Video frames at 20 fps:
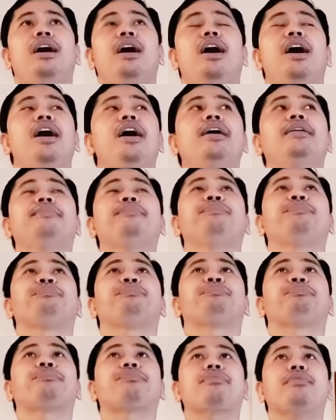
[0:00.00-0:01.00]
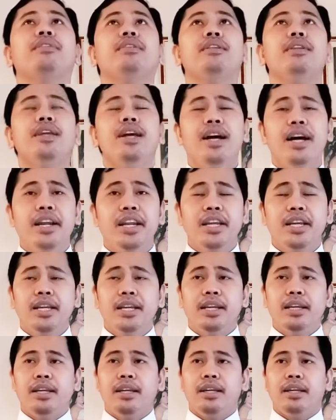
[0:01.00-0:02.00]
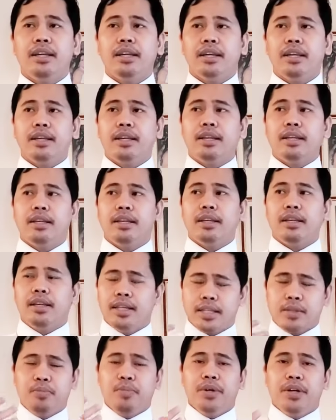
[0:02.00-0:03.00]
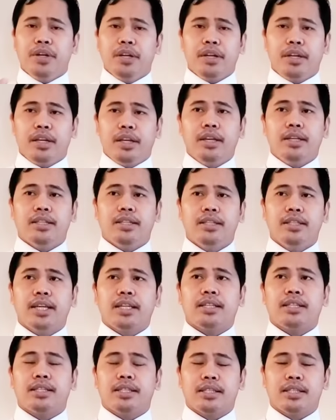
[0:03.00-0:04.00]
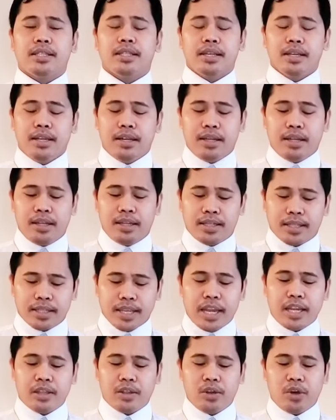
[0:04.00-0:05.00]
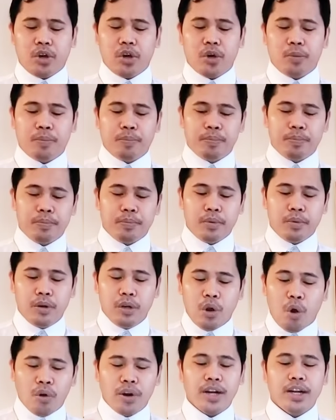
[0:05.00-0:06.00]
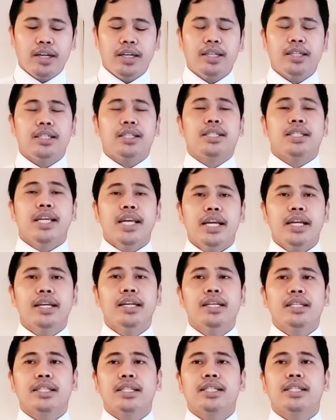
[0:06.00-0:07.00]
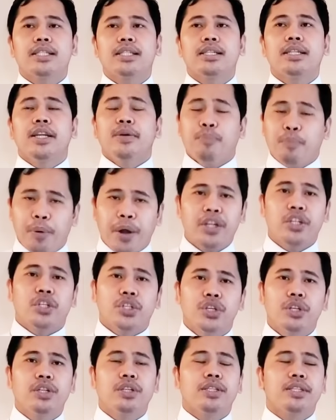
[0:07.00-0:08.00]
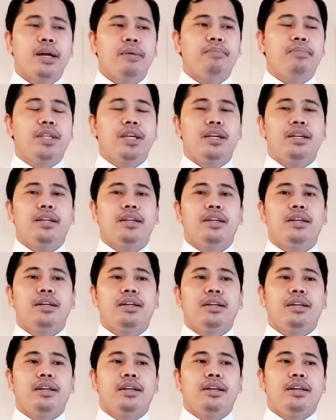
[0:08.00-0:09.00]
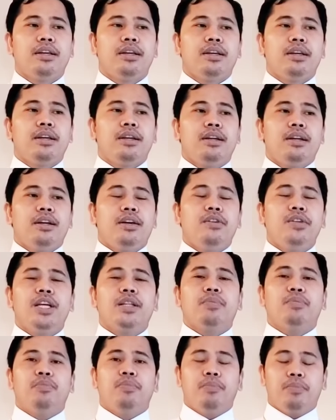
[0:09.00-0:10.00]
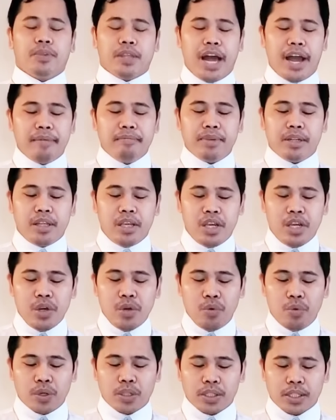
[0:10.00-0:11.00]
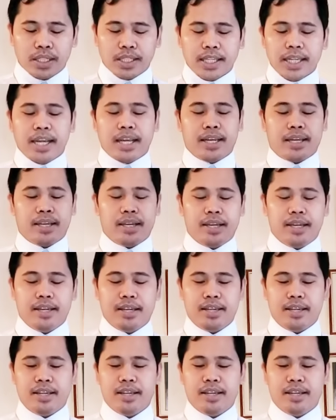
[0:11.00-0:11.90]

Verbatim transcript: And, and he, he's very, he's in that state of loneliness, sickness, depression, something. And that time that he was sick,